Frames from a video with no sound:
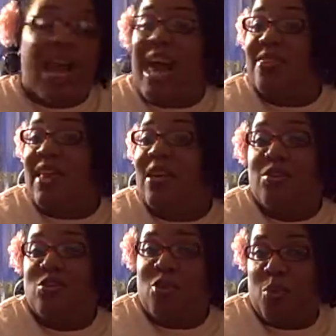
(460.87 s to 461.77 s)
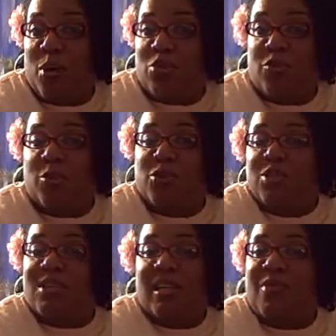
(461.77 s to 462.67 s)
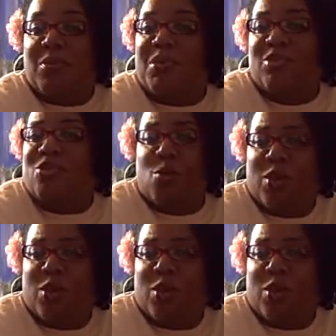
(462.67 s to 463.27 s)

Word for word: and thank you so much for just loving me so